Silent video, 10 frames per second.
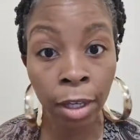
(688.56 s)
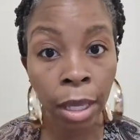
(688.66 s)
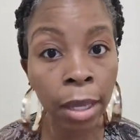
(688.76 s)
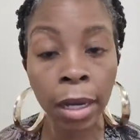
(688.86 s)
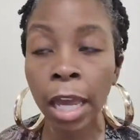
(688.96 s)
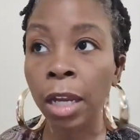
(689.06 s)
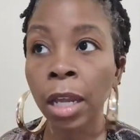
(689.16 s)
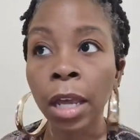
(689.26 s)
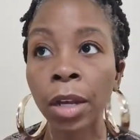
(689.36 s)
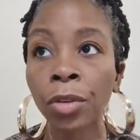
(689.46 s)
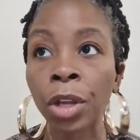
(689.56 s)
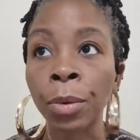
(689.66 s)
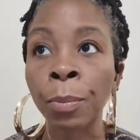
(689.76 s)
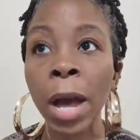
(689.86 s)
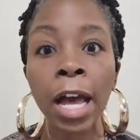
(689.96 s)
And and and
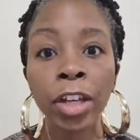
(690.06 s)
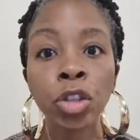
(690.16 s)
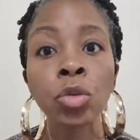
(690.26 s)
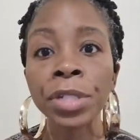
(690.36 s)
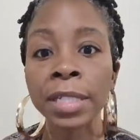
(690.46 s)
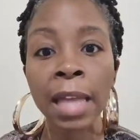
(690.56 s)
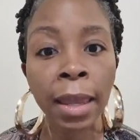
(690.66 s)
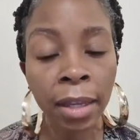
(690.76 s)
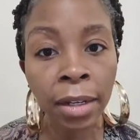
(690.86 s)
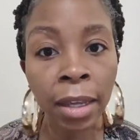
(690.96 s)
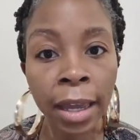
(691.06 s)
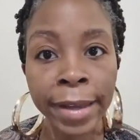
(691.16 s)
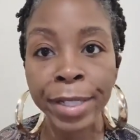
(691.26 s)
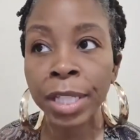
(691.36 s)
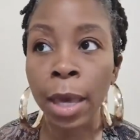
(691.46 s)
by you staying there
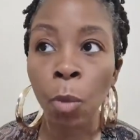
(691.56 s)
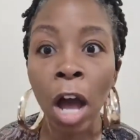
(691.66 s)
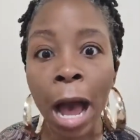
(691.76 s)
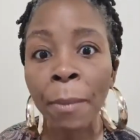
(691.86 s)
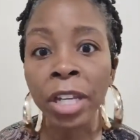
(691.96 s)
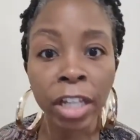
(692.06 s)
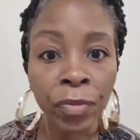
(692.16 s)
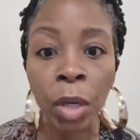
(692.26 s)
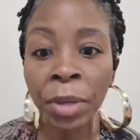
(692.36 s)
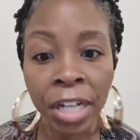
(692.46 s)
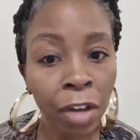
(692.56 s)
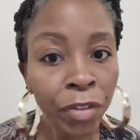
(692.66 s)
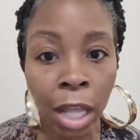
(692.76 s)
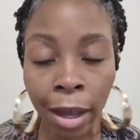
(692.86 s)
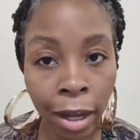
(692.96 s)
and saying, "Well, I'm going to give them enough
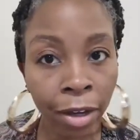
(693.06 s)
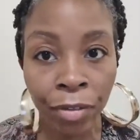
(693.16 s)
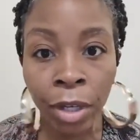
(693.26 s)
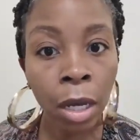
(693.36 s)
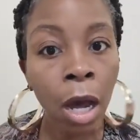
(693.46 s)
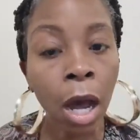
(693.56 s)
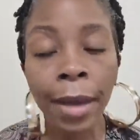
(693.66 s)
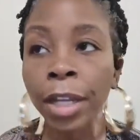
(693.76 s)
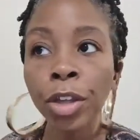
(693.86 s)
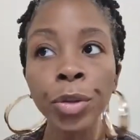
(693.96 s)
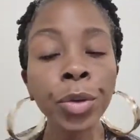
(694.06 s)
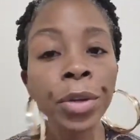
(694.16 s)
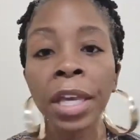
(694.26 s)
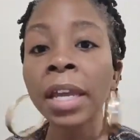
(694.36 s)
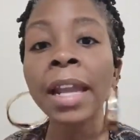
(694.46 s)
love." Honey, you
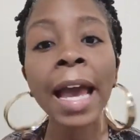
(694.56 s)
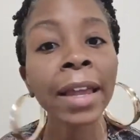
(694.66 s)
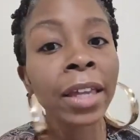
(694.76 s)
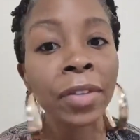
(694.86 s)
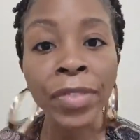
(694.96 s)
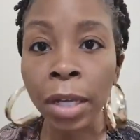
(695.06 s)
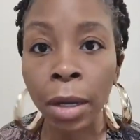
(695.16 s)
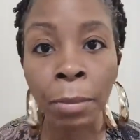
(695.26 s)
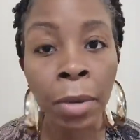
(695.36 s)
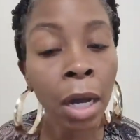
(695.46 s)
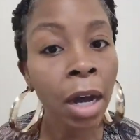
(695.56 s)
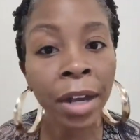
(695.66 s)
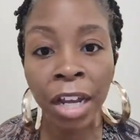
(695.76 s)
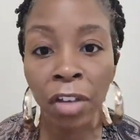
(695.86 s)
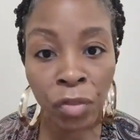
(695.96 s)
cannot give them
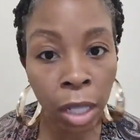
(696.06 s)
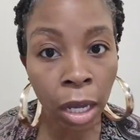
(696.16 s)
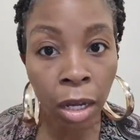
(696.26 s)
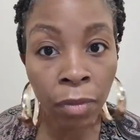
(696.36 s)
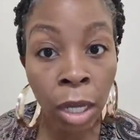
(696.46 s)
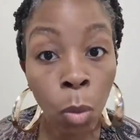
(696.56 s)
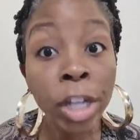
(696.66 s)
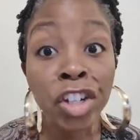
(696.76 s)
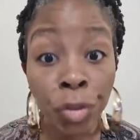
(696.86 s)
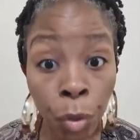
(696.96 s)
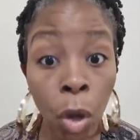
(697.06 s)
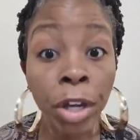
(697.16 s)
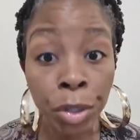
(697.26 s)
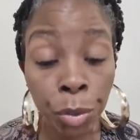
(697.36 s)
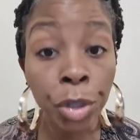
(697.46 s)
enough love. What you
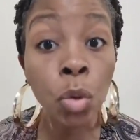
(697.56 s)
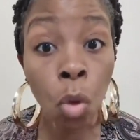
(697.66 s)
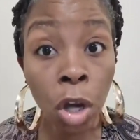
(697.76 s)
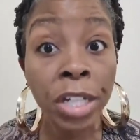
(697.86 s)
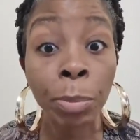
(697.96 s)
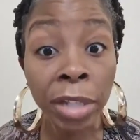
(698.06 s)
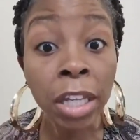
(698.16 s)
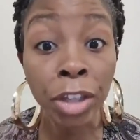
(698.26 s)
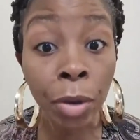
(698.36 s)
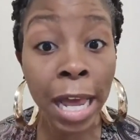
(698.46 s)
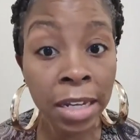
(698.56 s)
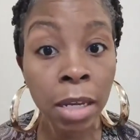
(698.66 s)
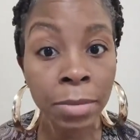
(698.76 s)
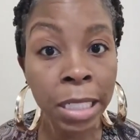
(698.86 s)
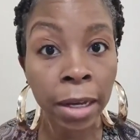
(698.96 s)
are doing, you are depleting your
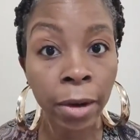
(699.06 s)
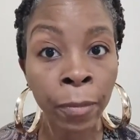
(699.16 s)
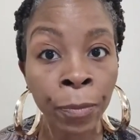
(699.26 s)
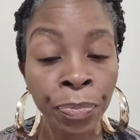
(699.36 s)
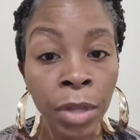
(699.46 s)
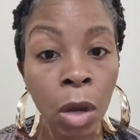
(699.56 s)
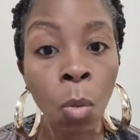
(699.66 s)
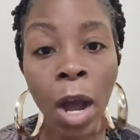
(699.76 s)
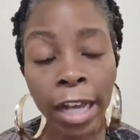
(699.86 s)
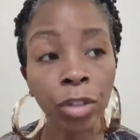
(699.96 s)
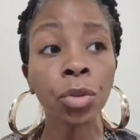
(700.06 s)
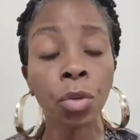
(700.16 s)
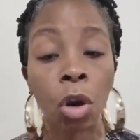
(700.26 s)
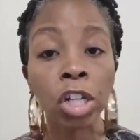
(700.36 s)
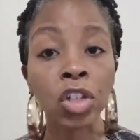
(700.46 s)
goddamn self. While
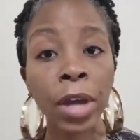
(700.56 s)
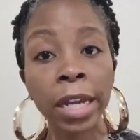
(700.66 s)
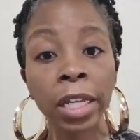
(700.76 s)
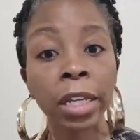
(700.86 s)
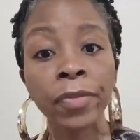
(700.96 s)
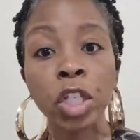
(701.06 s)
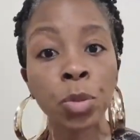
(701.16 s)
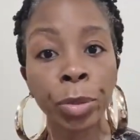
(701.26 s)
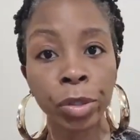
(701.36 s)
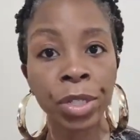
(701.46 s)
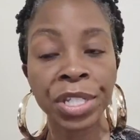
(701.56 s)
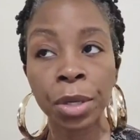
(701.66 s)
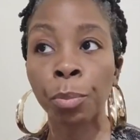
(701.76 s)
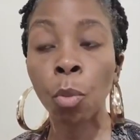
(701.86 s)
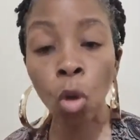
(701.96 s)
you are trying to give this
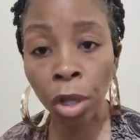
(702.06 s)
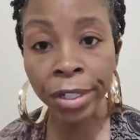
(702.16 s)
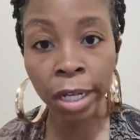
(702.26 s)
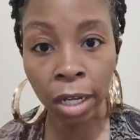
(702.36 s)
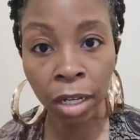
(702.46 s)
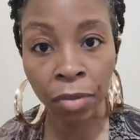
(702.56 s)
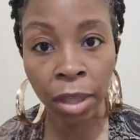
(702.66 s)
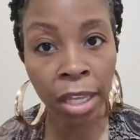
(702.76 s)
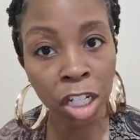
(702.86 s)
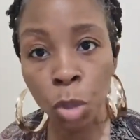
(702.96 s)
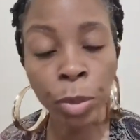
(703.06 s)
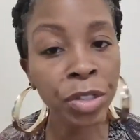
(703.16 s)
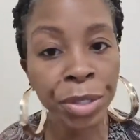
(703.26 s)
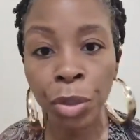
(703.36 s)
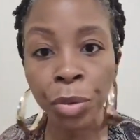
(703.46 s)
person more love, and this
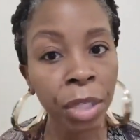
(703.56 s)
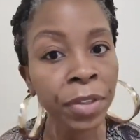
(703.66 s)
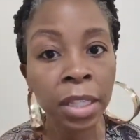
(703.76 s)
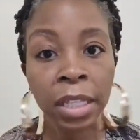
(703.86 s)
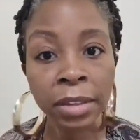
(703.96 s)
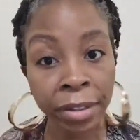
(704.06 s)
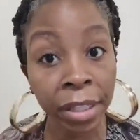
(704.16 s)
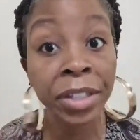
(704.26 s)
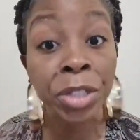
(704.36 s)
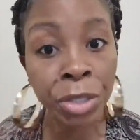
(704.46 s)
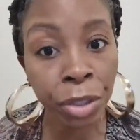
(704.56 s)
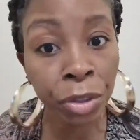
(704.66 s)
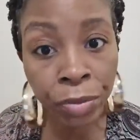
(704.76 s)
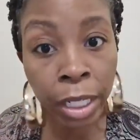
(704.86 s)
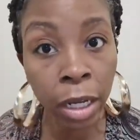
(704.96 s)
person don't even think that they
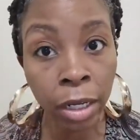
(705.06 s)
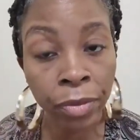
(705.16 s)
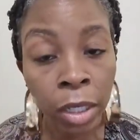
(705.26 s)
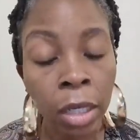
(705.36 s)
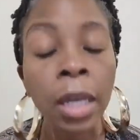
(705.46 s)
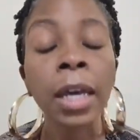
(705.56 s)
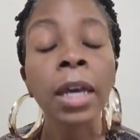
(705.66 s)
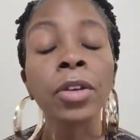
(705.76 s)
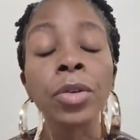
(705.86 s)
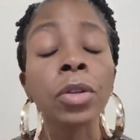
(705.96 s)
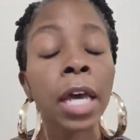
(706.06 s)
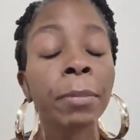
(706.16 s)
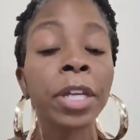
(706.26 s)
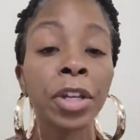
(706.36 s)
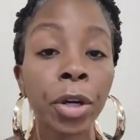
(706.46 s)
deserve love, you let
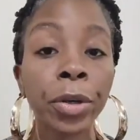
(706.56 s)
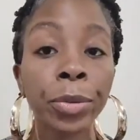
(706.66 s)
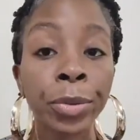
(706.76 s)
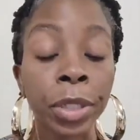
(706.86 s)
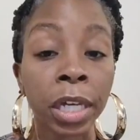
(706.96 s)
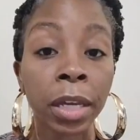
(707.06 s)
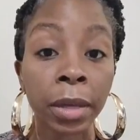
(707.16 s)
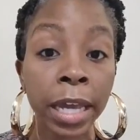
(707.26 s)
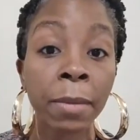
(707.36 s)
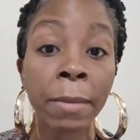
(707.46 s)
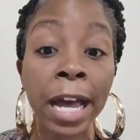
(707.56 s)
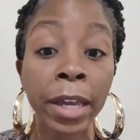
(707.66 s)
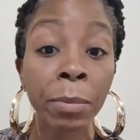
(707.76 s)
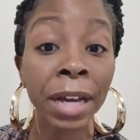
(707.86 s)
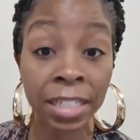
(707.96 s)
me know in, in my
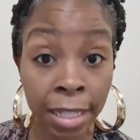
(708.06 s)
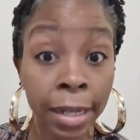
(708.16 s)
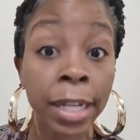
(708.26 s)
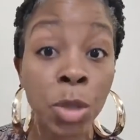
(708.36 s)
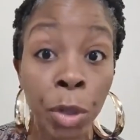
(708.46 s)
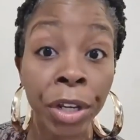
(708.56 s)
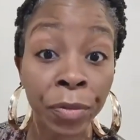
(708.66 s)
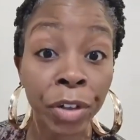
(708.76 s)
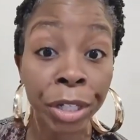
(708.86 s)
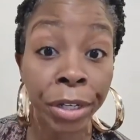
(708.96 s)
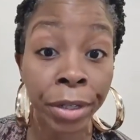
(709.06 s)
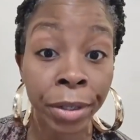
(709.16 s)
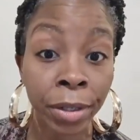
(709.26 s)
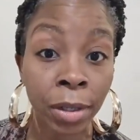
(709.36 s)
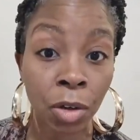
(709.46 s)
inbox how that's working for you.
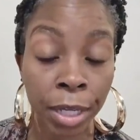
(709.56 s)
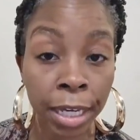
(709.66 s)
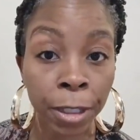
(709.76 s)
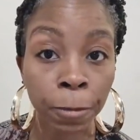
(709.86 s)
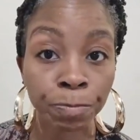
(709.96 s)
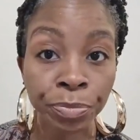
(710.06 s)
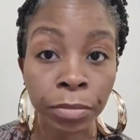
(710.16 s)
Okay.